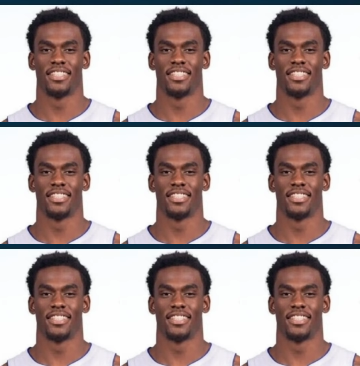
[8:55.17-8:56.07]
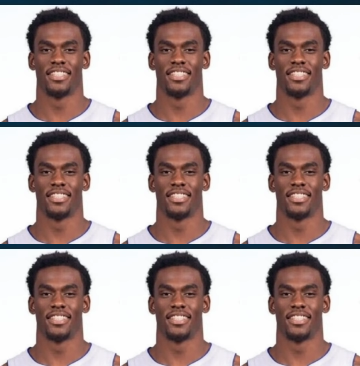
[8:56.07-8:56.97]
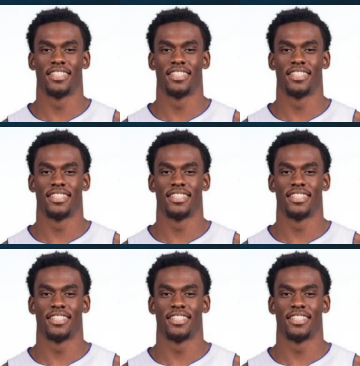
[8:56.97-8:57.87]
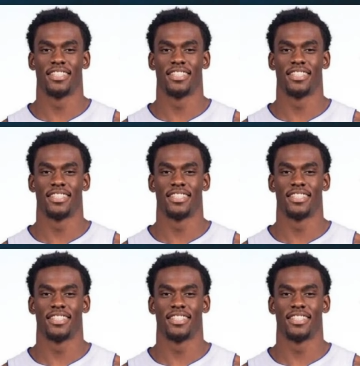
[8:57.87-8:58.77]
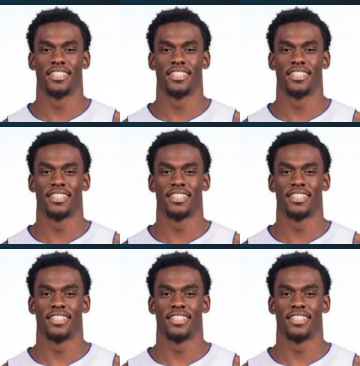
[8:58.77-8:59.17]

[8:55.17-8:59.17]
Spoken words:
(no one is talking)